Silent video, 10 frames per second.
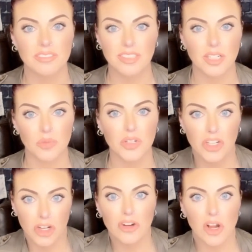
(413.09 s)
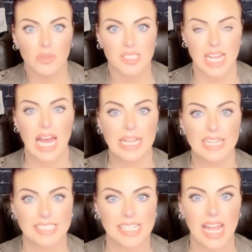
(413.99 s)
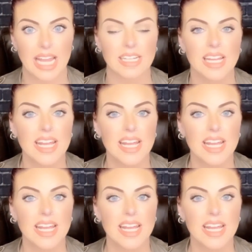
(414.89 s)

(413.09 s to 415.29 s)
you know, neuroscience and